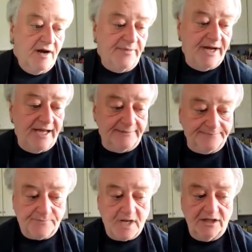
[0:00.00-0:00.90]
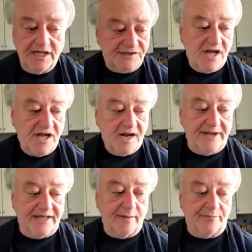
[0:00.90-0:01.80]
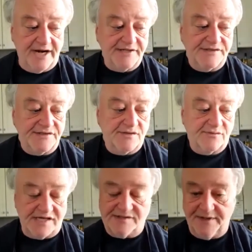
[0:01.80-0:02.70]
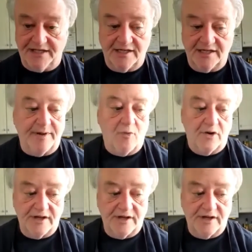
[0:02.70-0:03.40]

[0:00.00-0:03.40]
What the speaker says: But let's talk about the Brennan's recipe a little bit more,